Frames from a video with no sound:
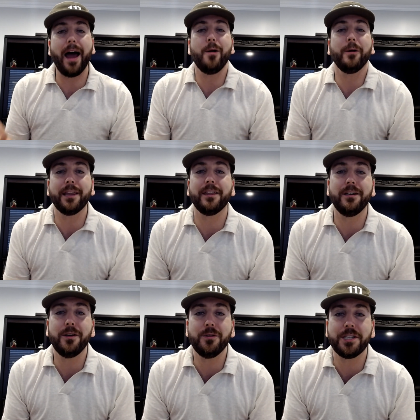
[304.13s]
get the
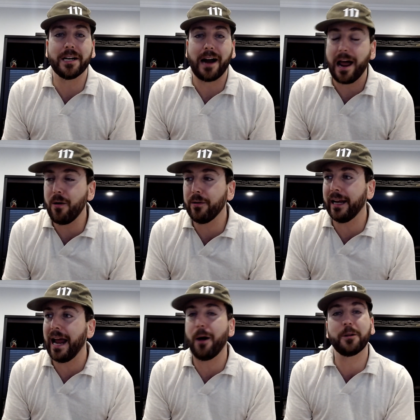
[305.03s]
news here. I don't get
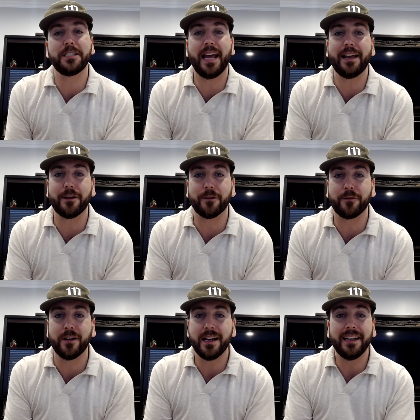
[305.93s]
how it's negative.
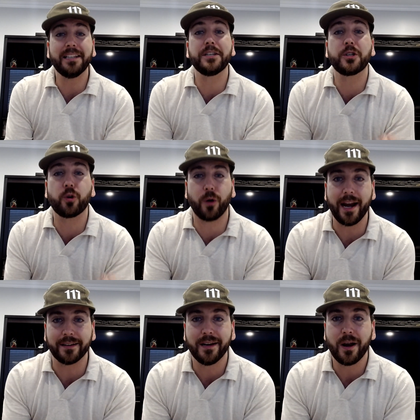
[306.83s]
This is
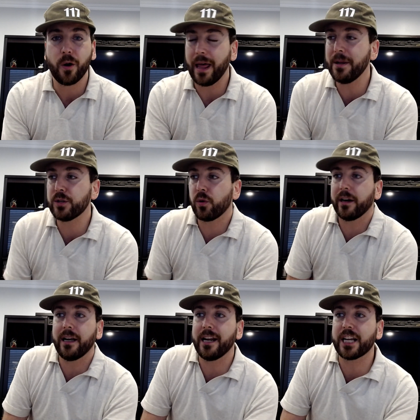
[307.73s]
great. That means we're
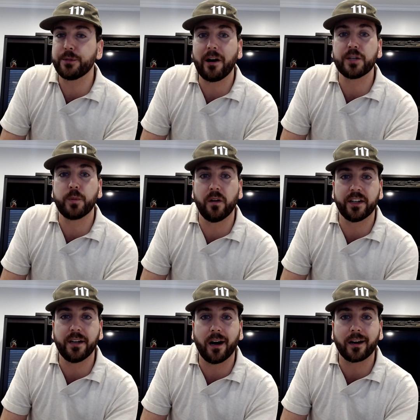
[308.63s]
going to experience Perfect
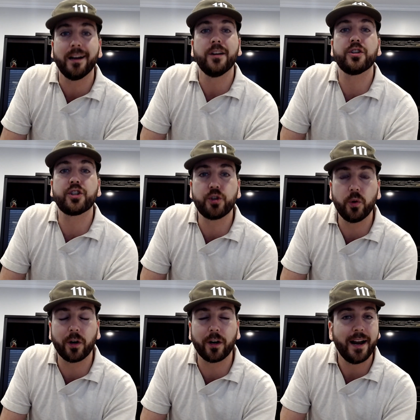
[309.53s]
Dark
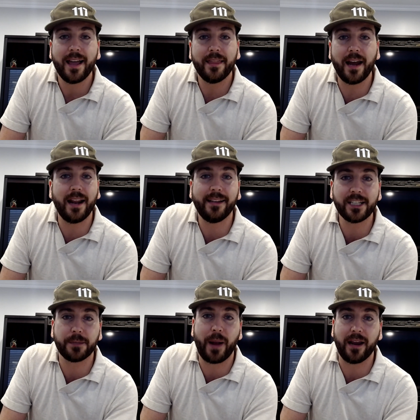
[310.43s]
sooner than
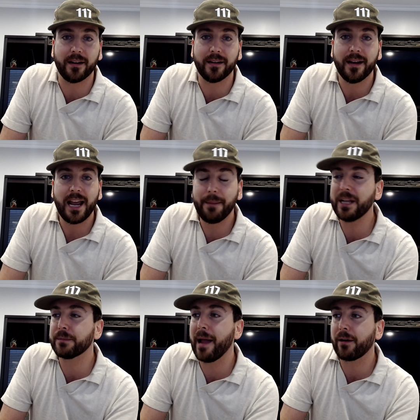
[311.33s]
anticipated. It means
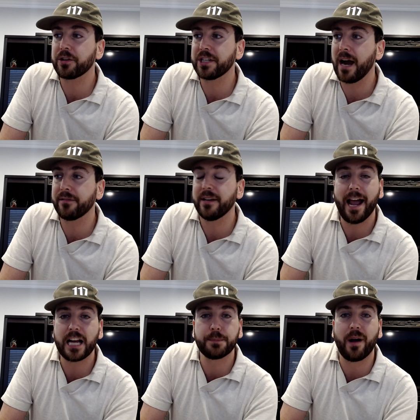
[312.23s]
Microsoft,
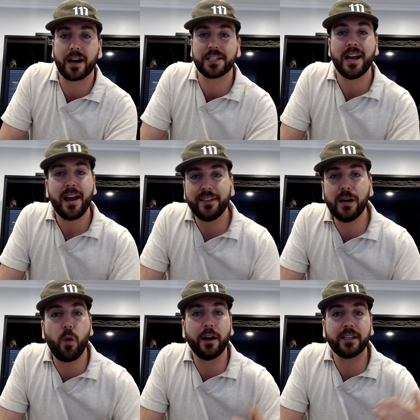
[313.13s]
Xbox, they
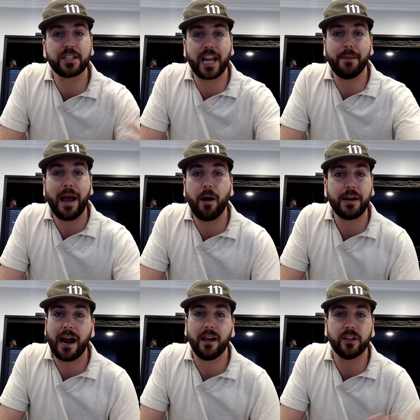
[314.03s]
want game out
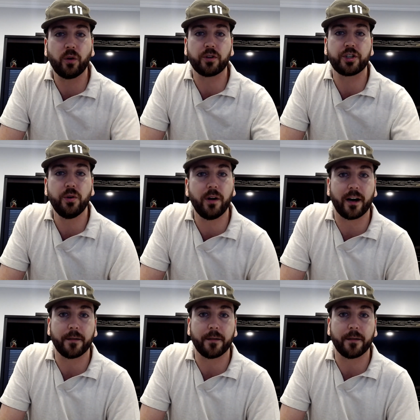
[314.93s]
out of the door sooner.